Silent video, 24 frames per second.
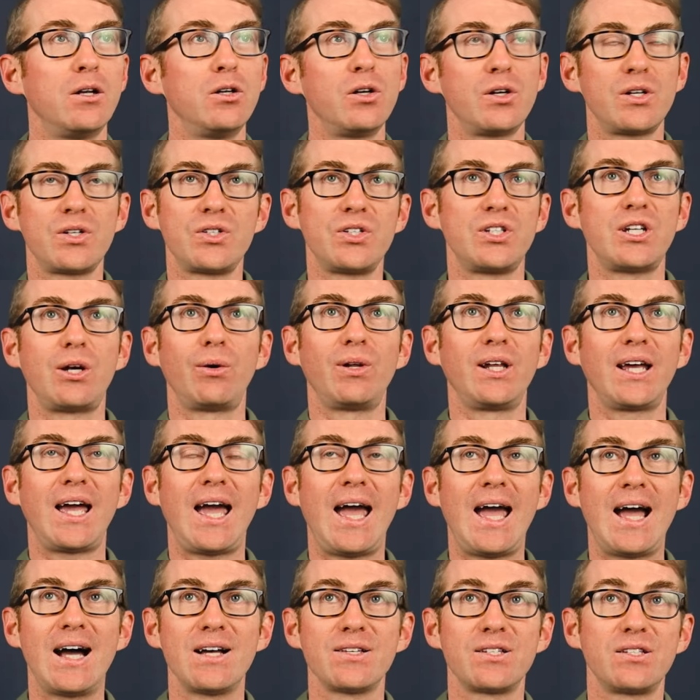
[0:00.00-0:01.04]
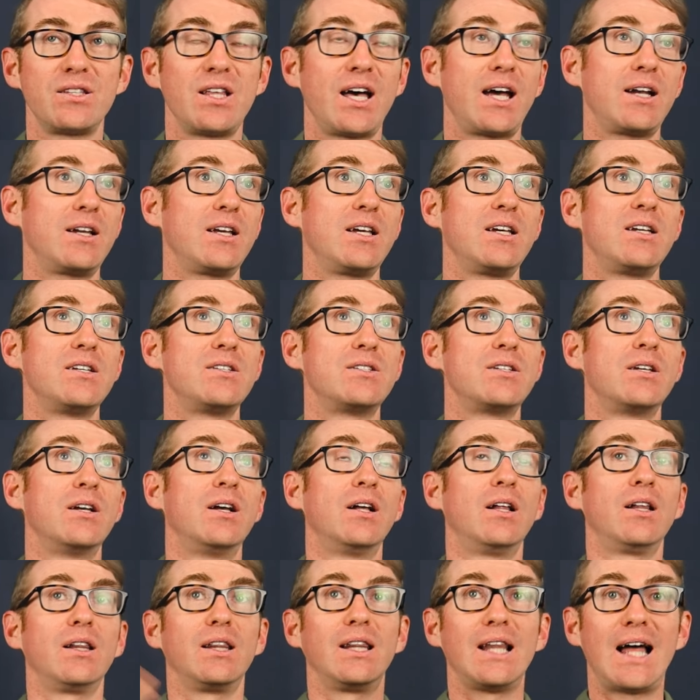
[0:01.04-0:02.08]
not necessarily a house that is
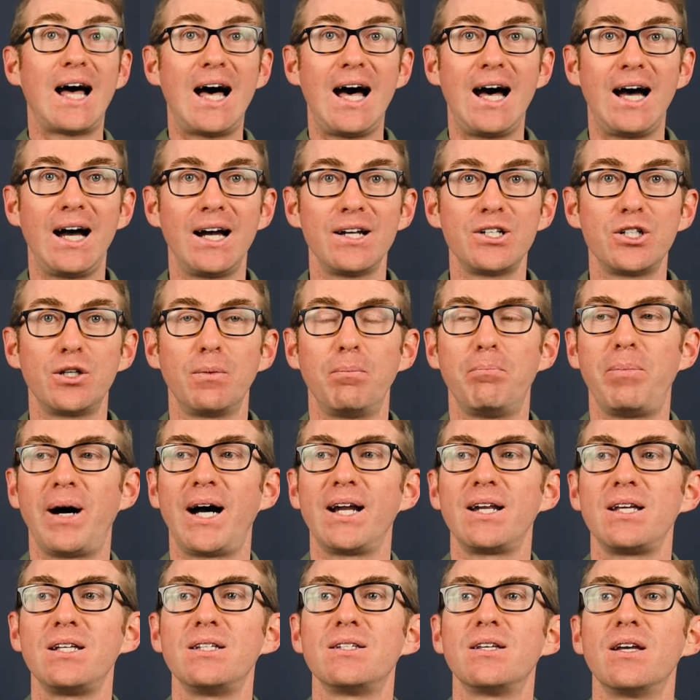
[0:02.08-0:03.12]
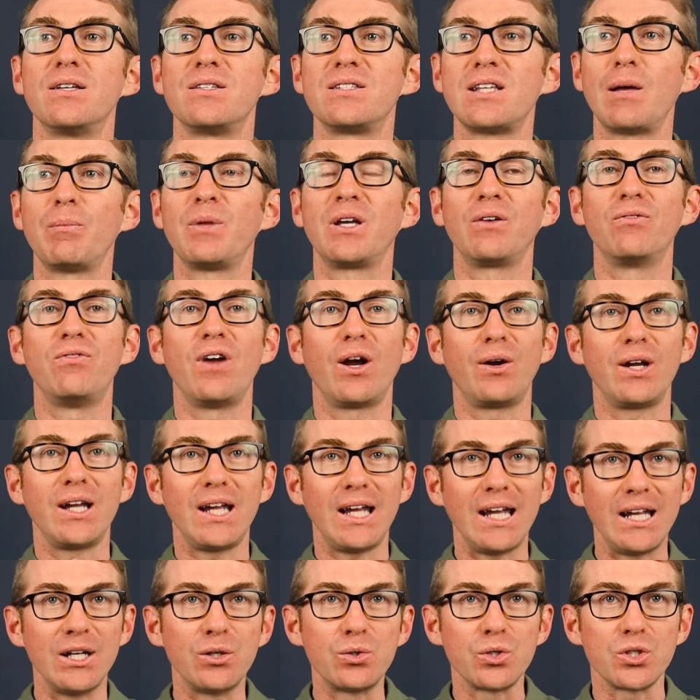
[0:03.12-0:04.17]
large, but is something very
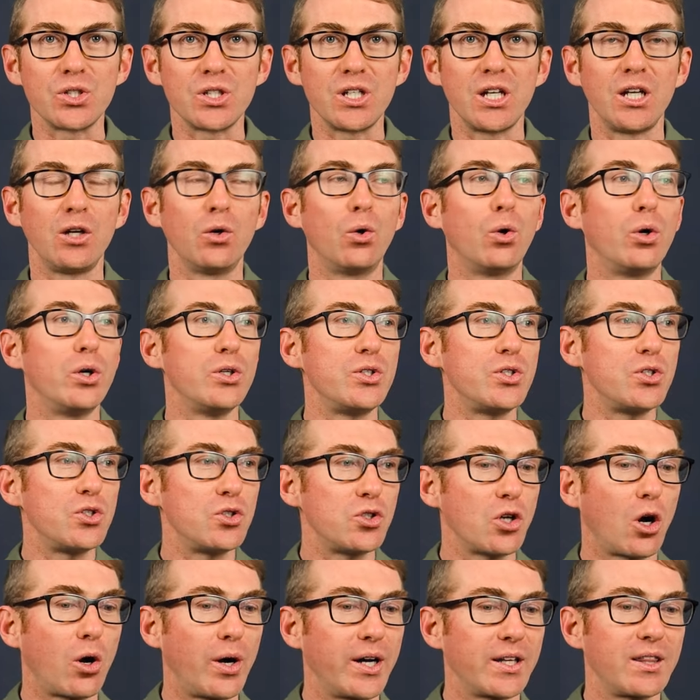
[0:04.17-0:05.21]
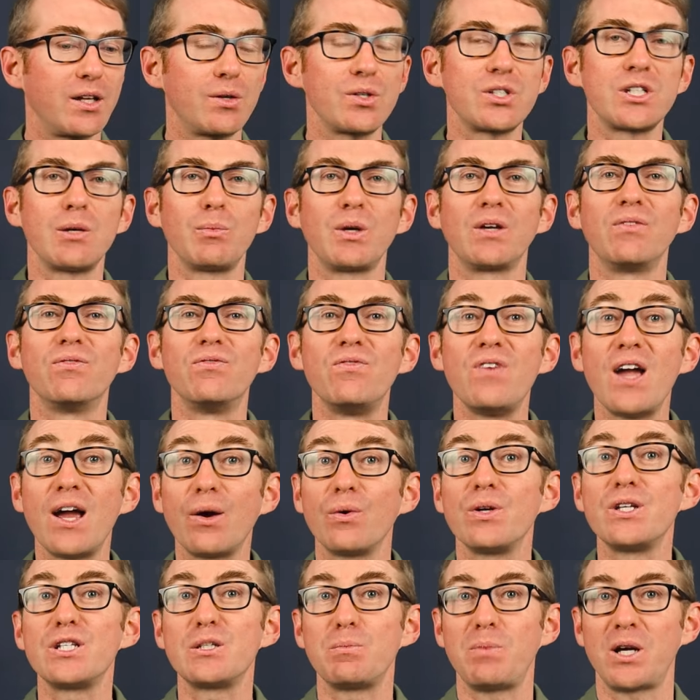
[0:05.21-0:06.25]
interesting or historic. There's something
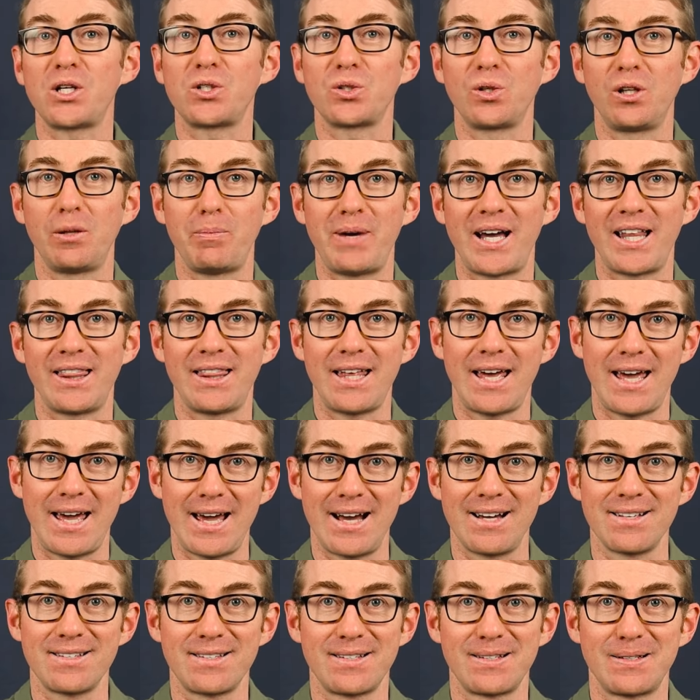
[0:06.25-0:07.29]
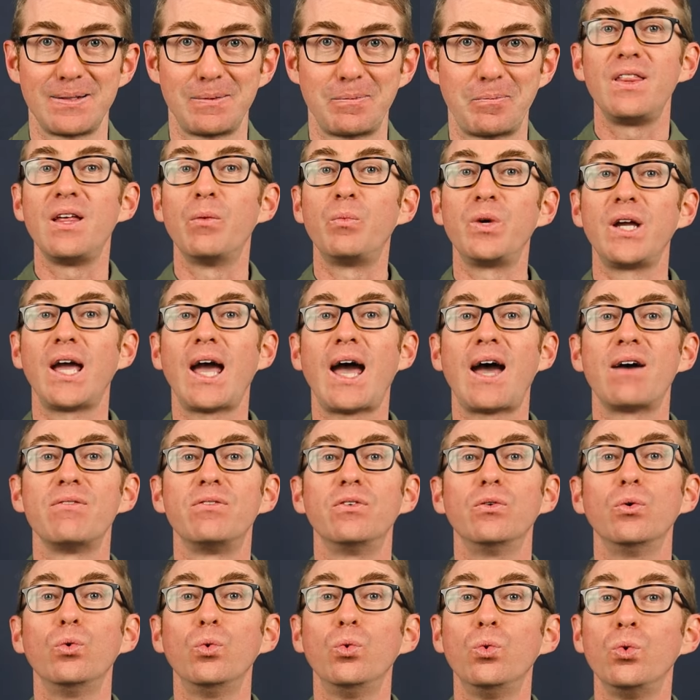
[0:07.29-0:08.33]
very special about the house. Then we have
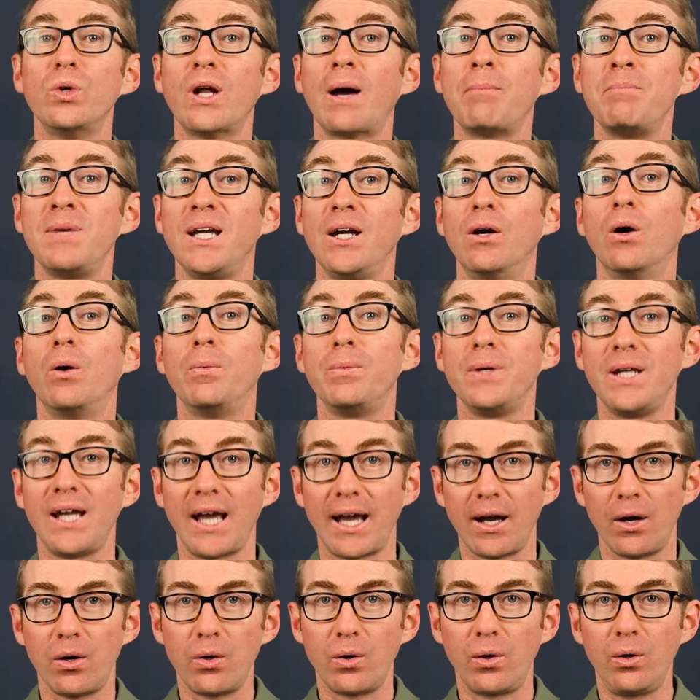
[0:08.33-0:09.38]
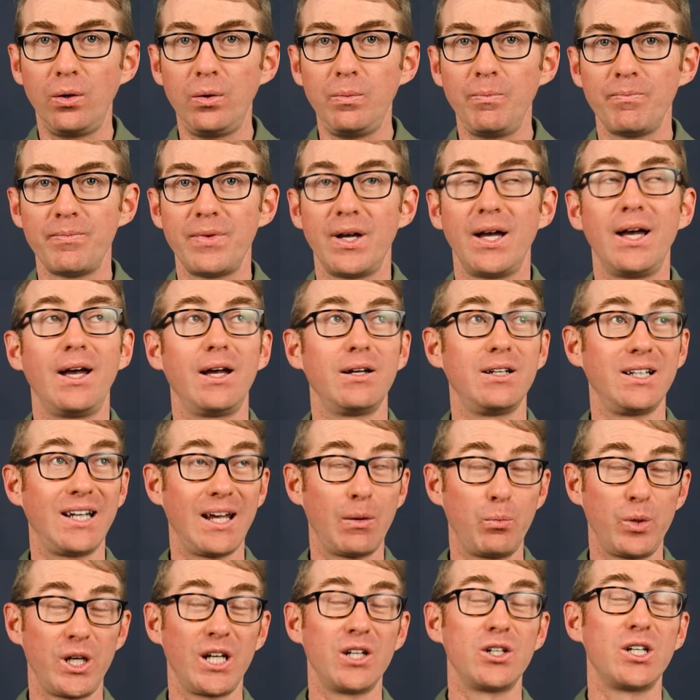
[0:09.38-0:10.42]
un amigo viejo. And again,
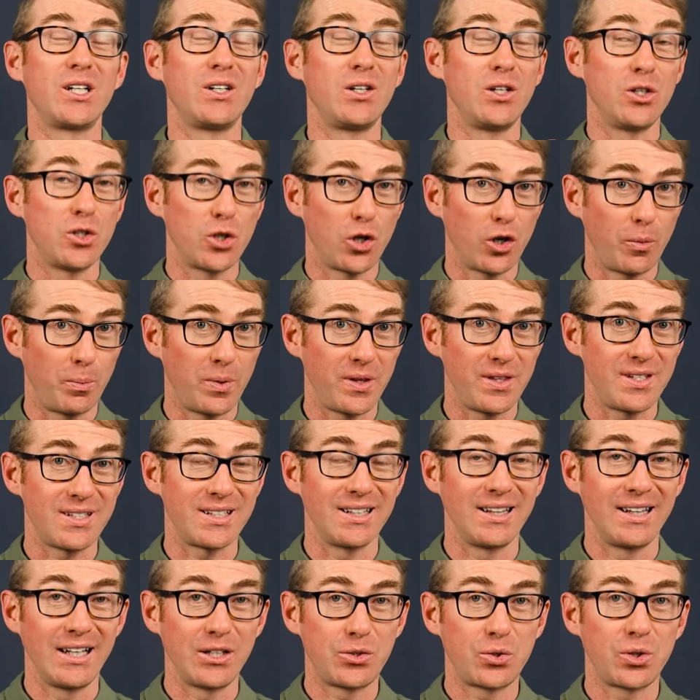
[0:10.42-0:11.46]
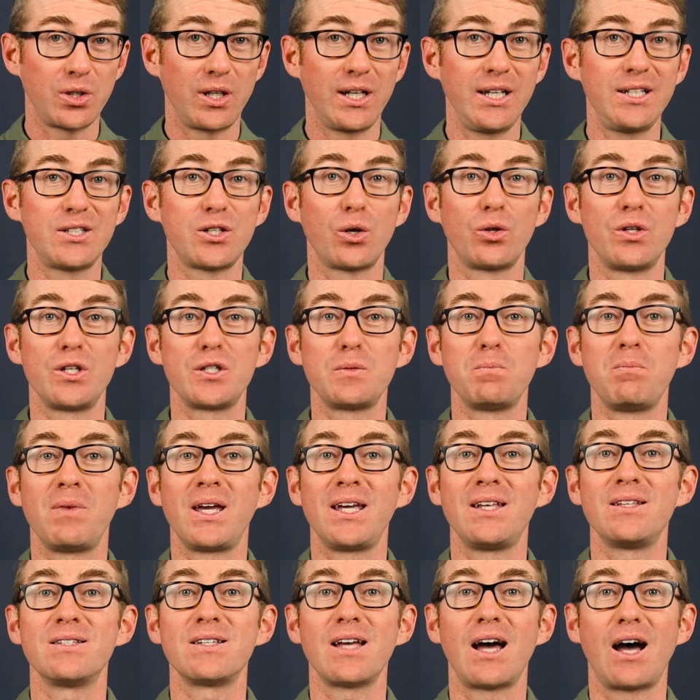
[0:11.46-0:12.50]
we can interpret this literally. So this
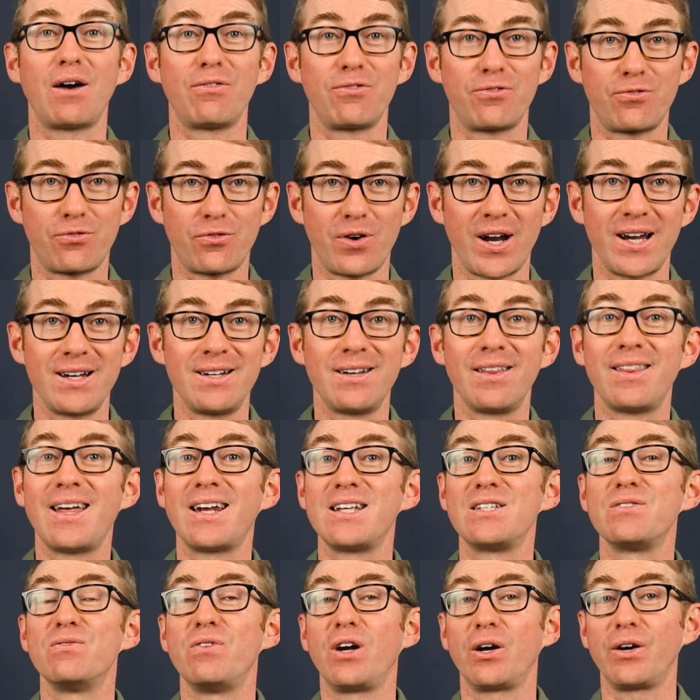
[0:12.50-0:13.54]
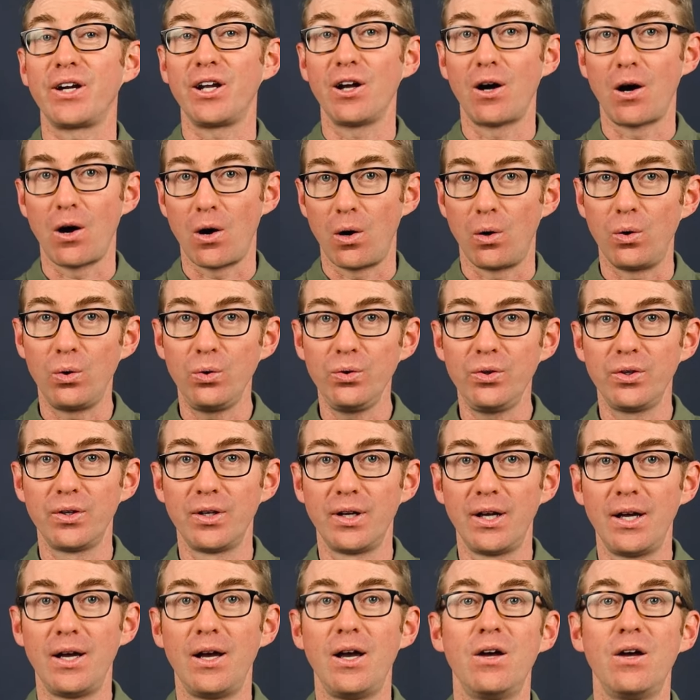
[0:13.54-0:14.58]
means a friend that is very old
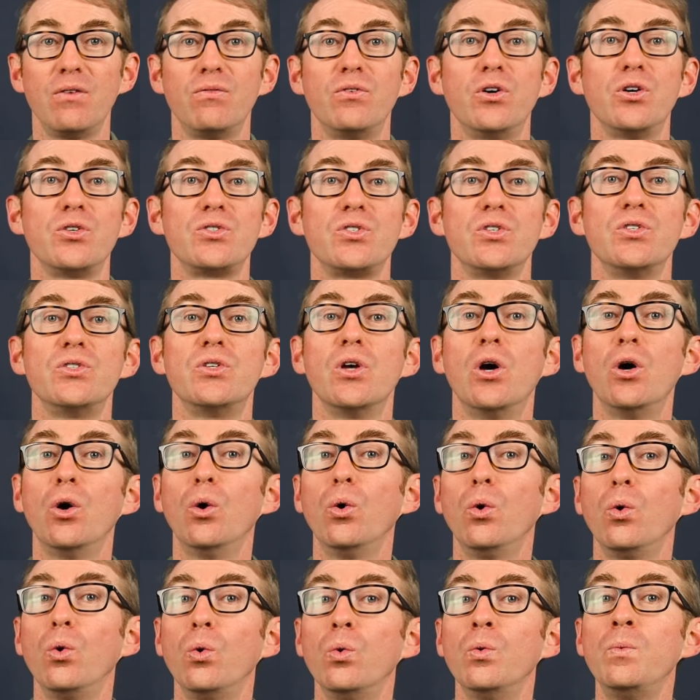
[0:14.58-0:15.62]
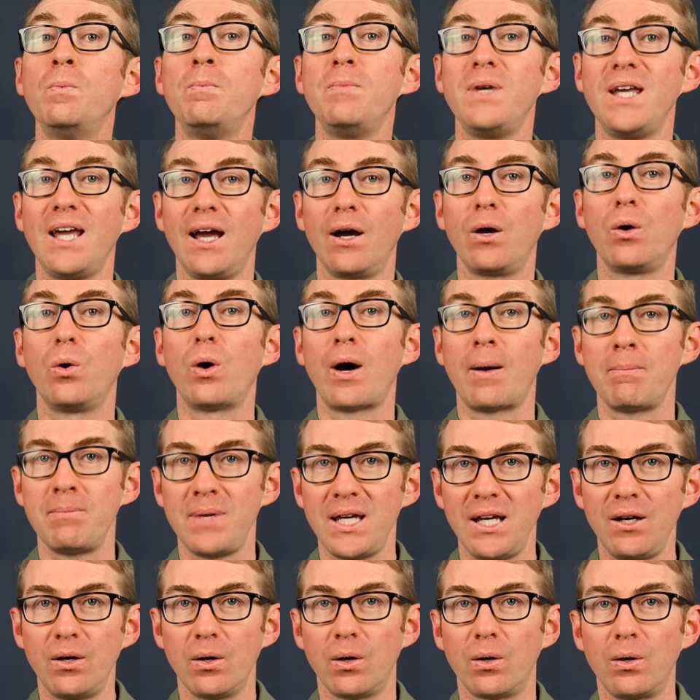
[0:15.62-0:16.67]
versus un viejo
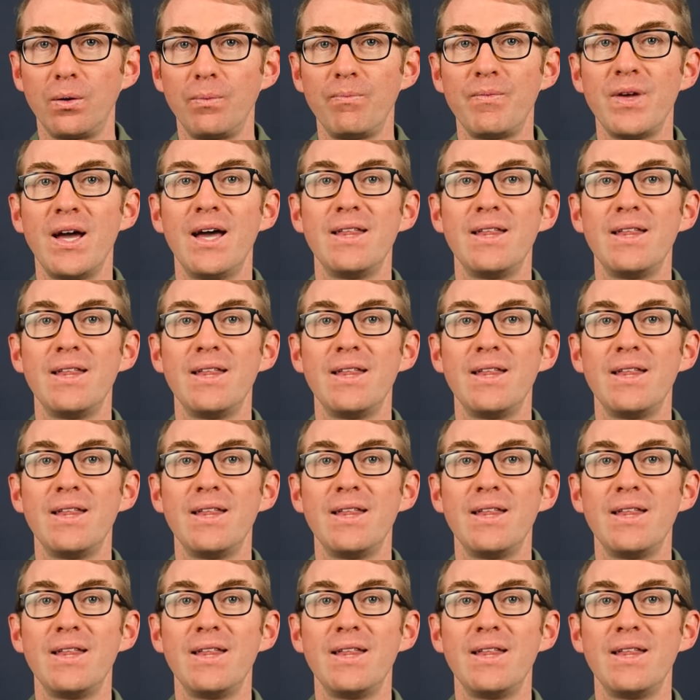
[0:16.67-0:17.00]
amigo.